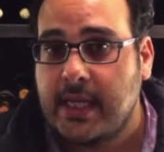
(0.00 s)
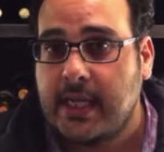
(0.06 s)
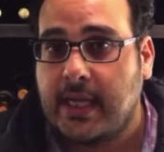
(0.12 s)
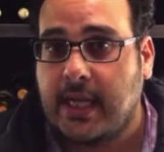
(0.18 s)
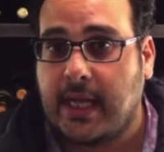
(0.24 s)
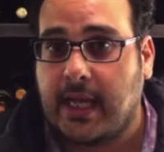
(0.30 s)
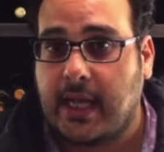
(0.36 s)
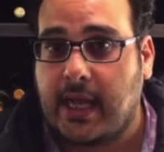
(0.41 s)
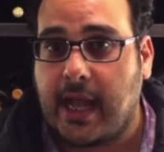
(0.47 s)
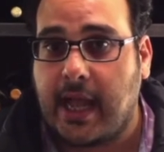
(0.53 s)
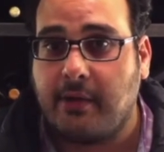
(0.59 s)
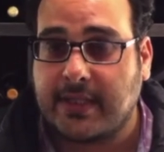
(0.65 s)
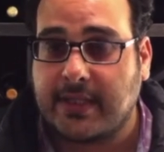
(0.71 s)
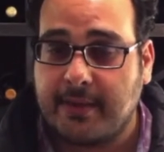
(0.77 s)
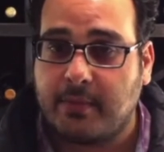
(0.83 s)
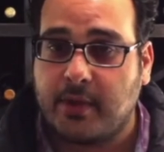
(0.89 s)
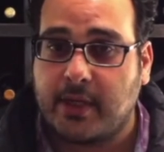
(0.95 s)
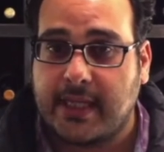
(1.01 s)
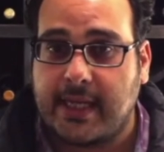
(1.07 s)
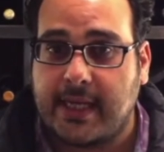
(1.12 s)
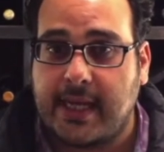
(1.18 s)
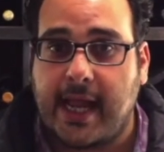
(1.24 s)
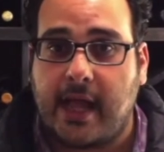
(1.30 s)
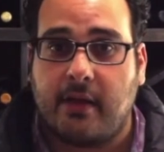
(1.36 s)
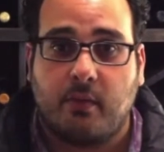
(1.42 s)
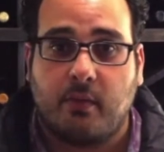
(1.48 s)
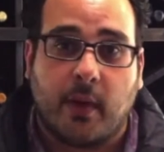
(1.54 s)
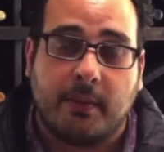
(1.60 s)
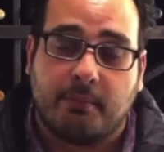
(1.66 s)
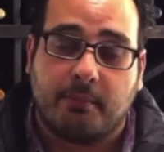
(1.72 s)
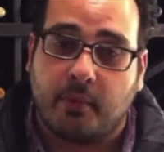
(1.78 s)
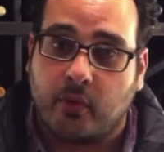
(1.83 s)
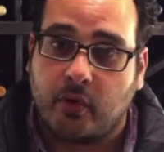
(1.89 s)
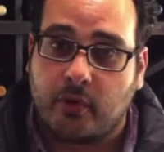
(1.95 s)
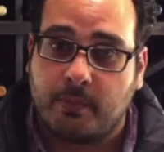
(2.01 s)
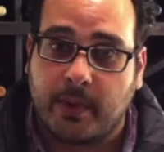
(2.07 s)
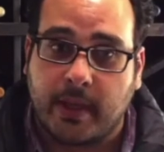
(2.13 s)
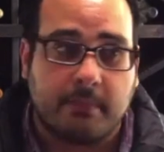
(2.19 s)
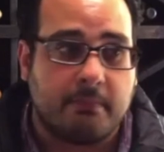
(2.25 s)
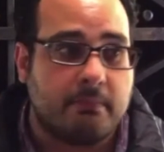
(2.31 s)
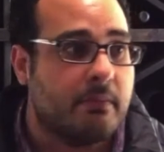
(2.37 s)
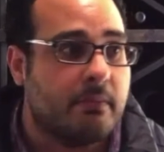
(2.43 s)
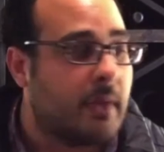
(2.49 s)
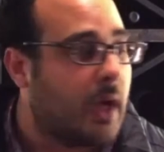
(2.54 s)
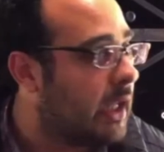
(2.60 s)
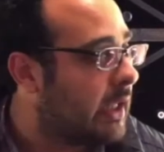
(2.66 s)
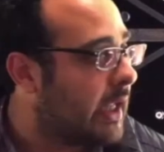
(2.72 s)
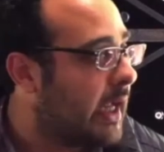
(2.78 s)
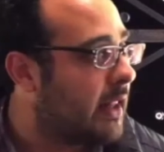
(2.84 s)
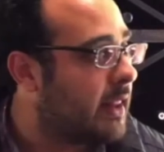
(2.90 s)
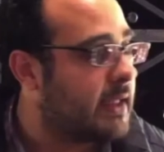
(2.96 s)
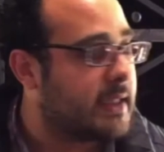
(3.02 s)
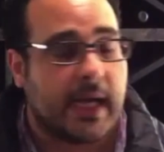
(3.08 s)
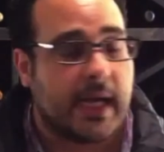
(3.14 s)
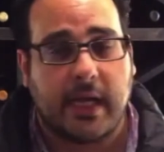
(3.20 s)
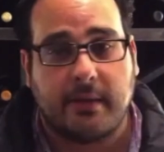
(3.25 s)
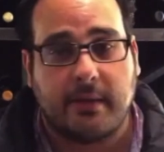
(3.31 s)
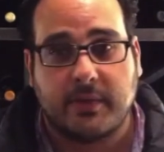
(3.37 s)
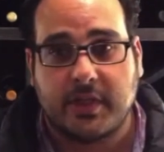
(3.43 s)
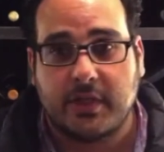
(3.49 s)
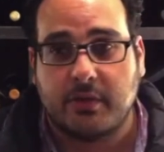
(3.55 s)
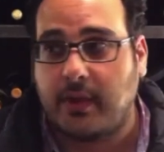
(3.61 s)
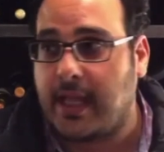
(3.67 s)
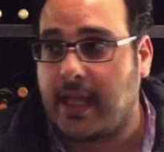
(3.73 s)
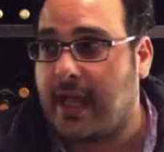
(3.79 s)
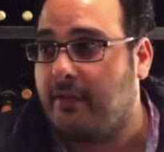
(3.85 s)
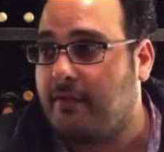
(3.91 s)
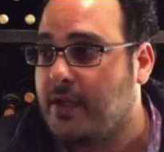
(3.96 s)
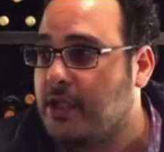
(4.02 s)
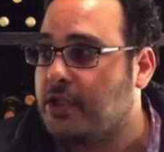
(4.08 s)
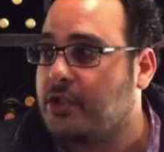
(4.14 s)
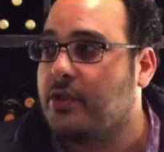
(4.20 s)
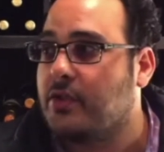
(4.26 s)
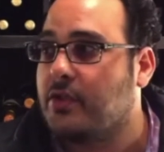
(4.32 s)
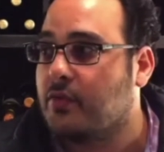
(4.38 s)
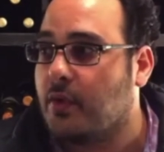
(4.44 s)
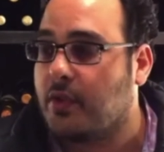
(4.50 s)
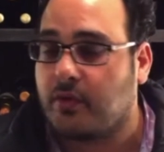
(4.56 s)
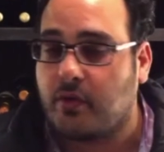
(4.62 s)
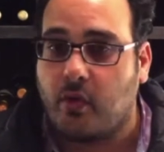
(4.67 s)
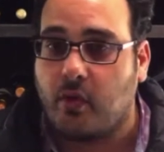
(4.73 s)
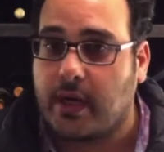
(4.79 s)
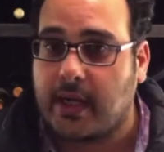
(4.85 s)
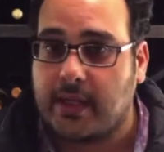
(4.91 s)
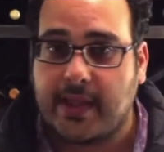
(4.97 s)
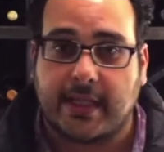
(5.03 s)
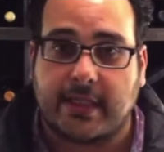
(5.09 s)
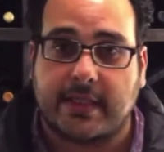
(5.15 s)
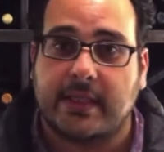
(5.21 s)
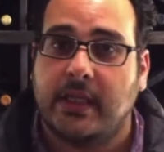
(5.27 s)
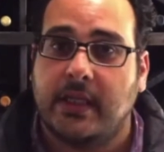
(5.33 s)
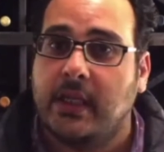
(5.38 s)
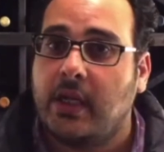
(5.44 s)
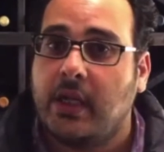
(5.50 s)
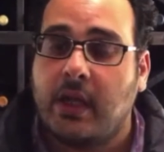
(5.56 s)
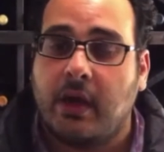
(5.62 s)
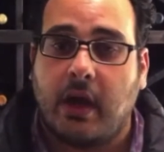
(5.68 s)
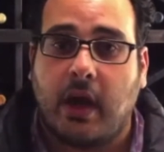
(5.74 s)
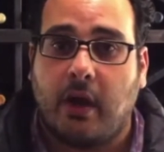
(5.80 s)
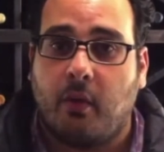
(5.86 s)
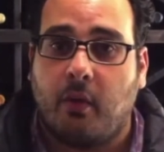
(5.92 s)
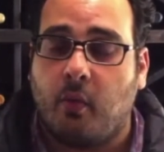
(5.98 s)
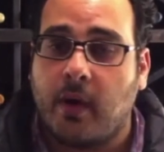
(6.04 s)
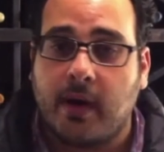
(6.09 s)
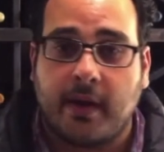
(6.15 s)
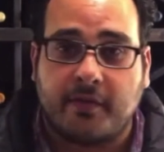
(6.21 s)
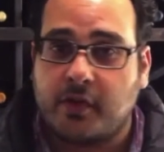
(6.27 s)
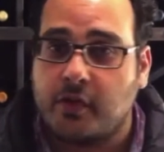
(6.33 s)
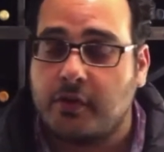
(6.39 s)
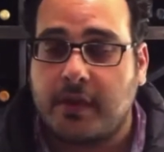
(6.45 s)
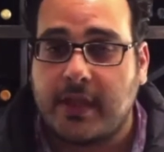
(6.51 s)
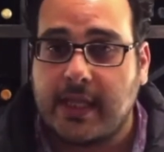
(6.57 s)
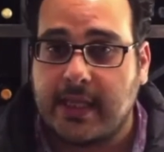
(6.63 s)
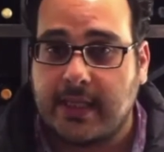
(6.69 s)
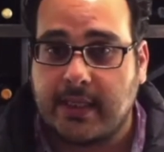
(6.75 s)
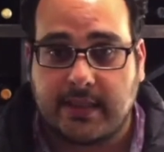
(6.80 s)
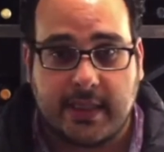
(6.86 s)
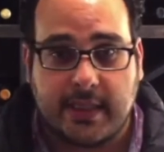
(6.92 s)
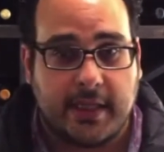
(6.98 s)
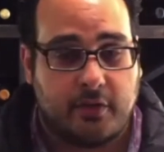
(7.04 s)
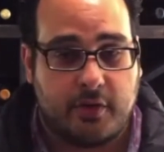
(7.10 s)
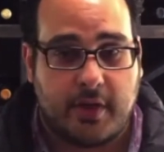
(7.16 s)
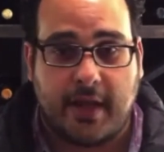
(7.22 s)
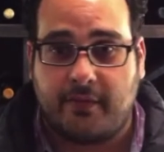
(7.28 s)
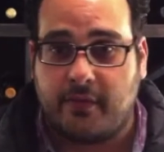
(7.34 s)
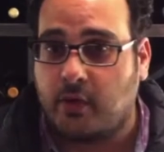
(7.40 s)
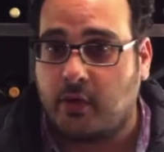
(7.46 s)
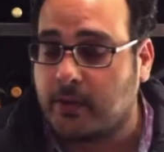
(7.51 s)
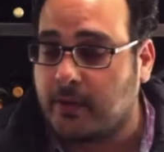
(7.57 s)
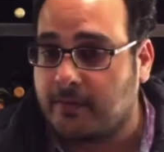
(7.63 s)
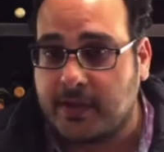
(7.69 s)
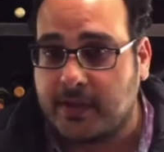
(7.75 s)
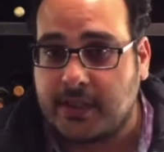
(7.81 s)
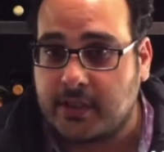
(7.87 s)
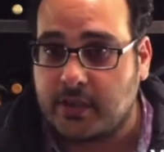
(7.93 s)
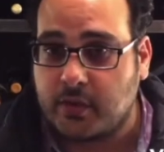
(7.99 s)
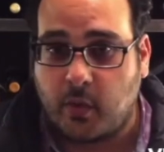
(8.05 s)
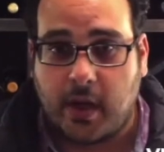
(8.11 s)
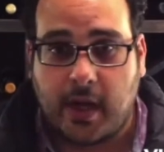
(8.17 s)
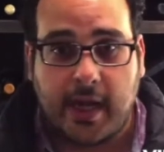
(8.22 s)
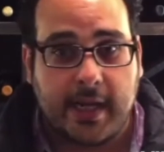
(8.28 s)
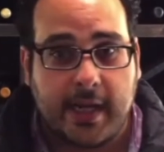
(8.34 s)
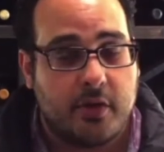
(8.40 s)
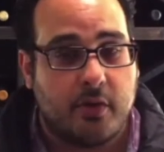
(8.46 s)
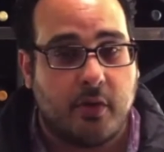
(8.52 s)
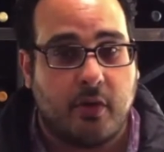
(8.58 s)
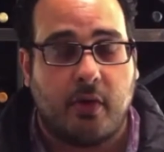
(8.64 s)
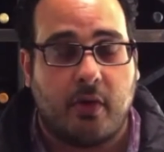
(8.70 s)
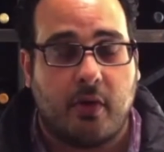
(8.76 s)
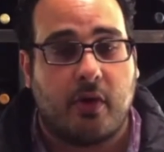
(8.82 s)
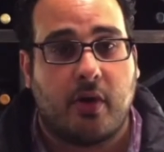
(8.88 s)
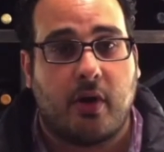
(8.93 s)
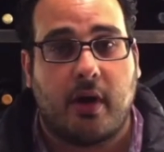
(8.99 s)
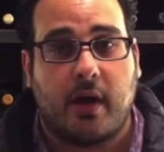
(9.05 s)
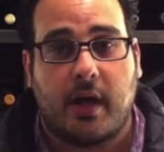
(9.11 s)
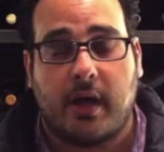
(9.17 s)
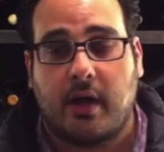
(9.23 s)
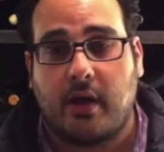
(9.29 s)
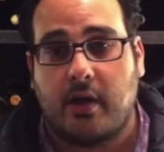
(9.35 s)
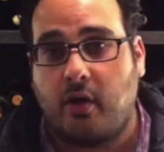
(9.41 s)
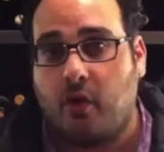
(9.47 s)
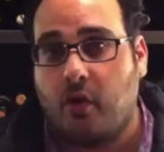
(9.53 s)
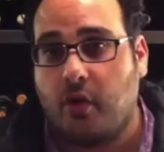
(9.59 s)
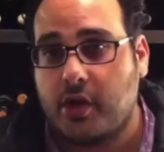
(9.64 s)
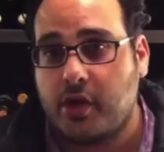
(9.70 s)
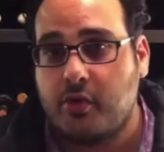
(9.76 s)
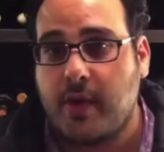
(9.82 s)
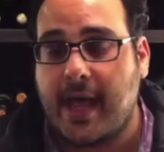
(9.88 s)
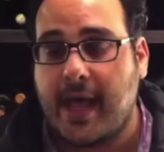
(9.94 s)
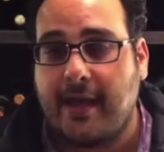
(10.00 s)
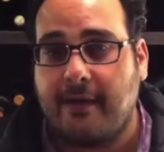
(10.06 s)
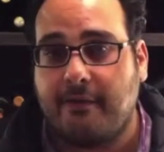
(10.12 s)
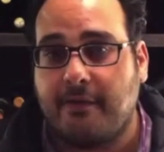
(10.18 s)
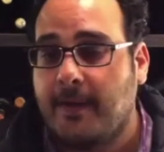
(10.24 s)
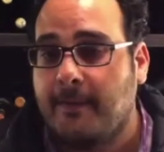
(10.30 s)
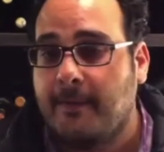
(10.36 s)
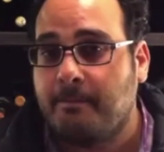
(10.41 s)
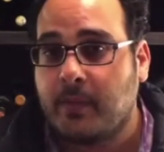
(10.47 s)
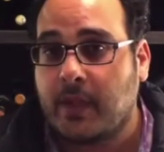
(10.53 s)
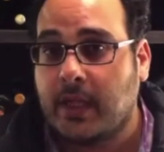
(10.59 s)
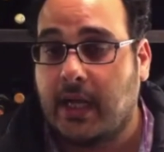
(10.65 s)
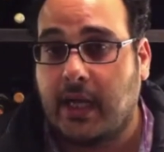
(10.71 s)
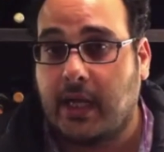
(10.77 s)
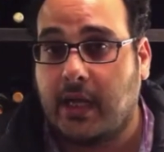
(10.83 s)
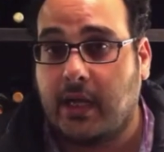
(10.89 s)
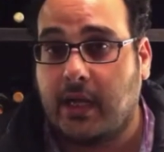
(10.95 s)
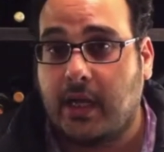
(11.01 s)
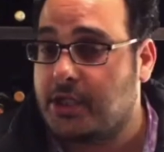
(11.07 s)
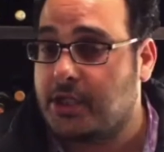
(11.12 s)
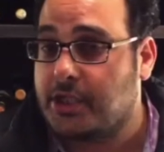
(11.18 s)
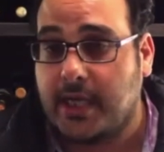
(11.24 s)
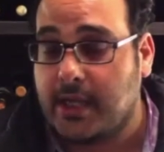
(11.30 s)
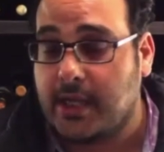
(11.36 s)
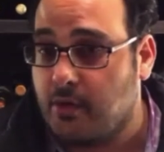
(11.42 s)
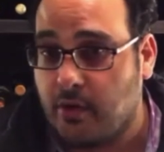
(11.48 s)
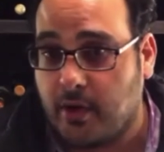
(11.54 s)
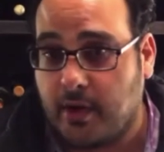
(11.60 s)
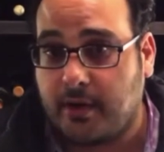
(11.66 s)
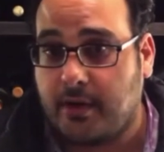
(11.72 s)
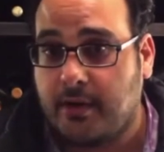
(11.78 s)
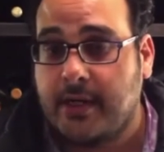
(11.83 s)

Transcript: Uh, I was able to get out in one pull, but a lot of the times you will have issues with cork, and that's uh, one of two things: either you have an older vintage wine, you, or uh, or you have uh, a shitty cork.